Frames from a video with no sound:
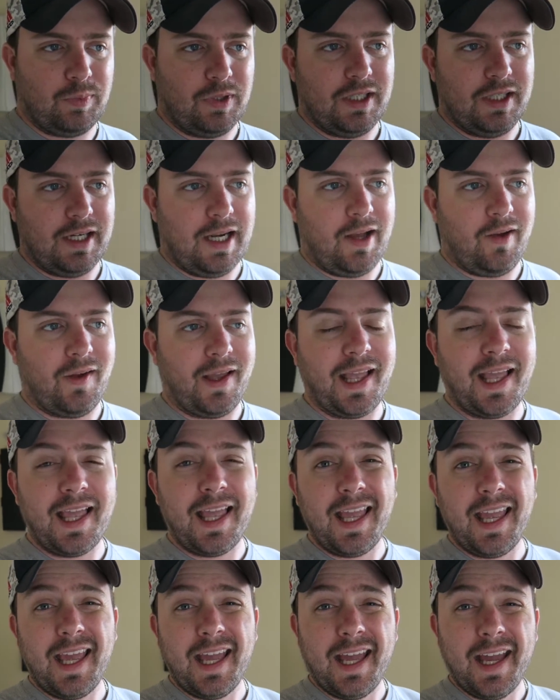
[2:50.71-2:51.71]
sprayed it out,
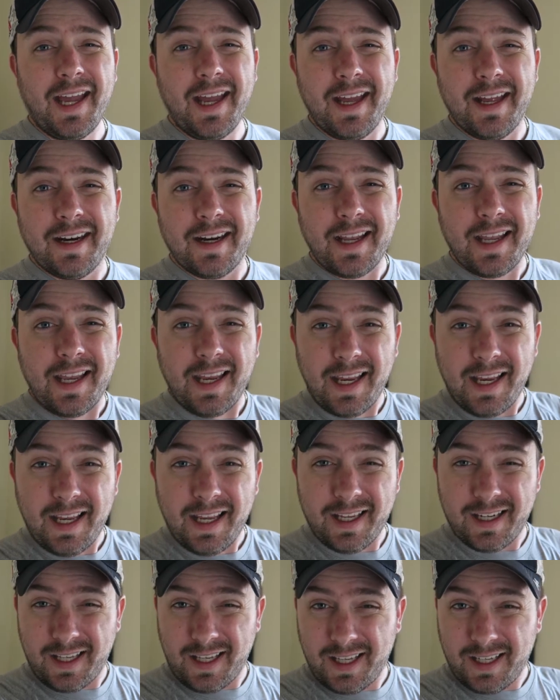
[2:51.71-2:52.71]
and
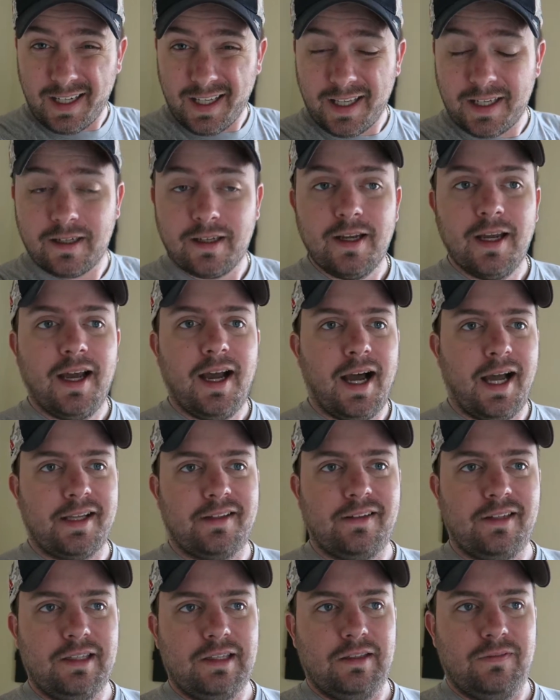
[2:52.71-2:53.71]
and and and
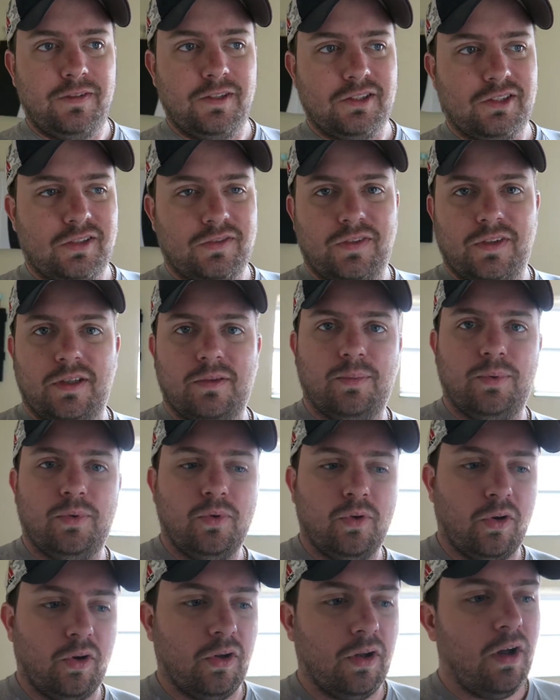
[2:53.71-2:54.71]
I cleaned the filter for the
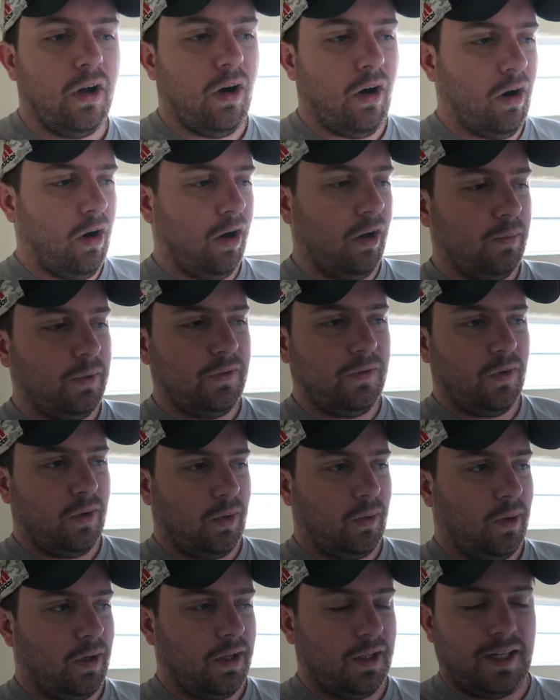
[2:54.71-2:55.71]
pool all
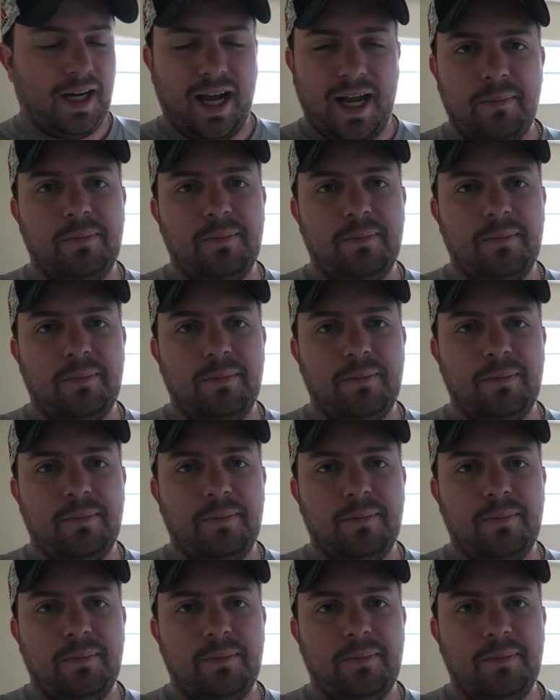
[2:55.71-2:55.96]
before work.